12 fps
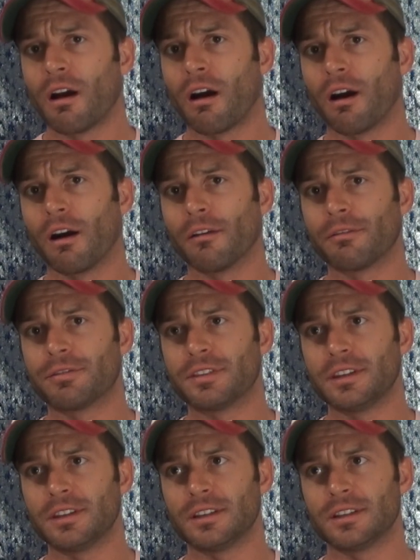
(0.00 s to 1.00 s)
of
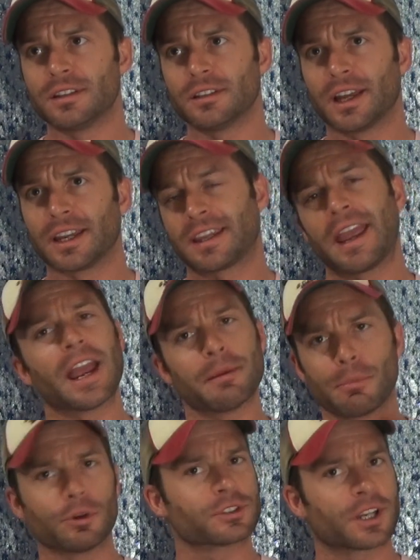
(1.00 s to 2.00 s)
the like
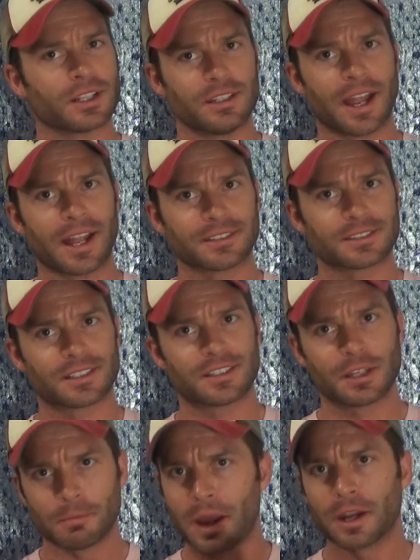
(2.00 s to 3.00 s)
Campbell's
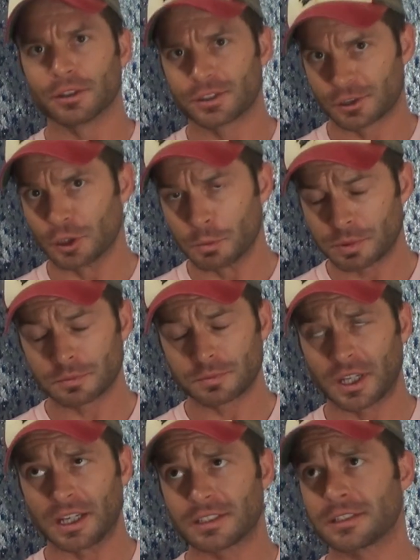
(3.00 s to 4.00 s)
condensed tomato soup
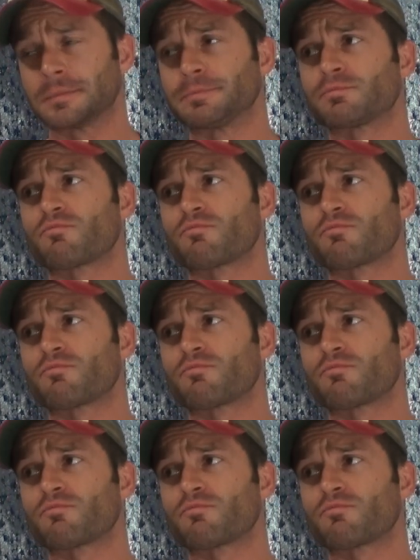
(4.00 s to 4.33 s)
taste.